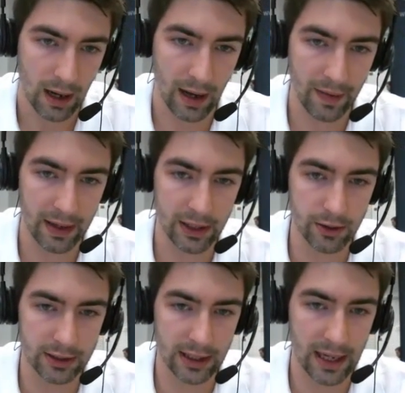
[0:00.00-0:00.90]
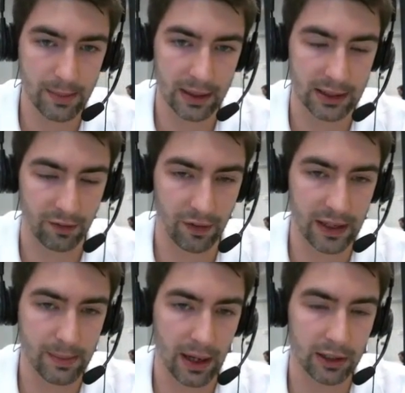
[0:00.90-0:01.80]
And then username is the full
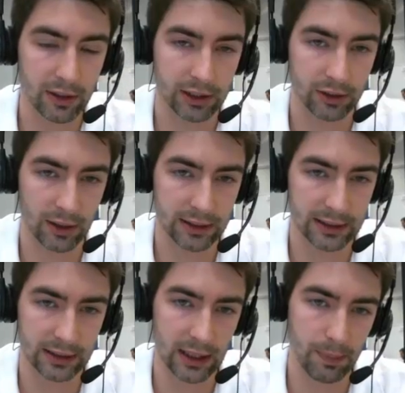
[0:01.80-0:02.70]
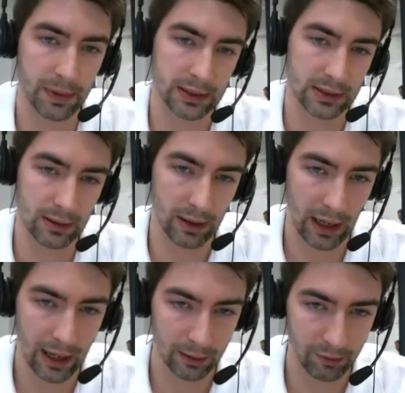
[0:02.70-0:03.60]
email address you're trying to set up. It's
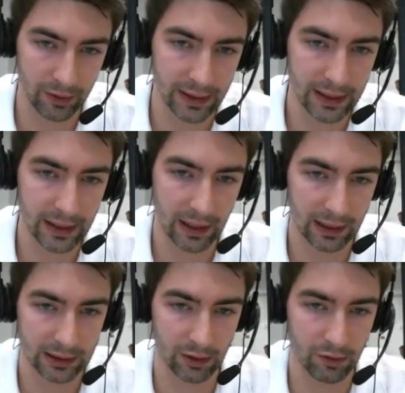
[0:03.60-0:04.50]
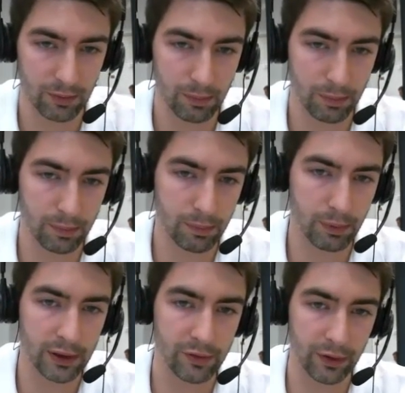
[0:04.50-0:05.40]
helpfully sort of
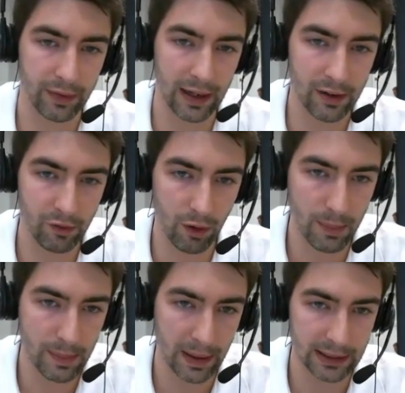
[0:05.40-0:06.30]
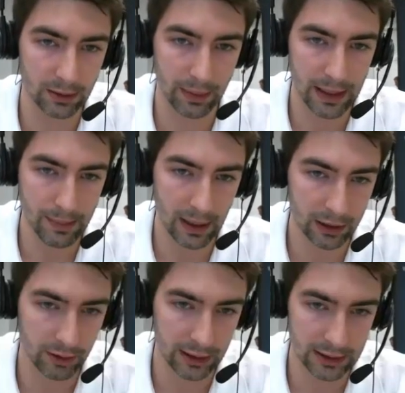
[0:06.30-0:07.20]
pre-filled that in for me based on my email
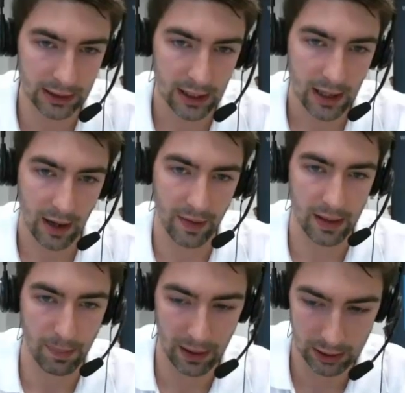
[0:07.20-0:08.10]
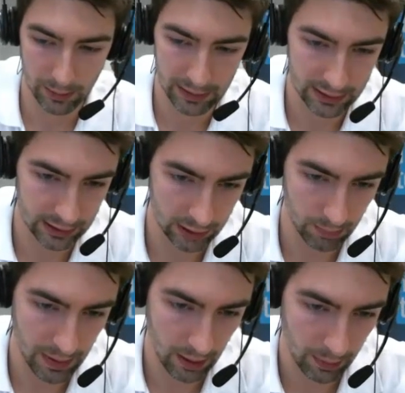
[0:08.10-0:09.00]
address. And then the password is just your
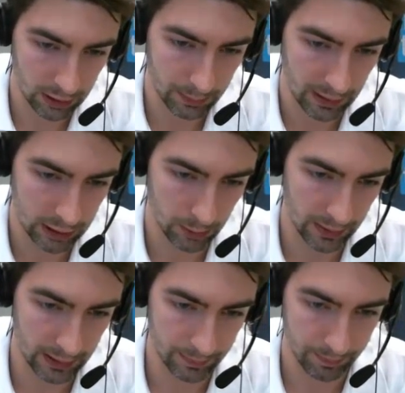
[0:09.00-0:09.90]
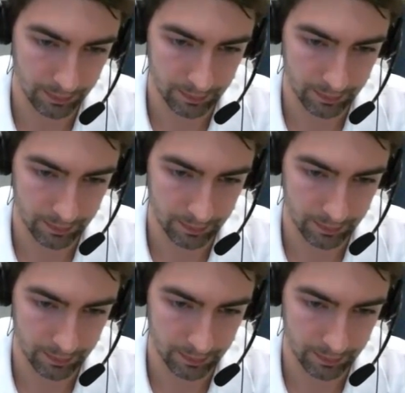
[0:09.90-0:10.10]
mailbox password.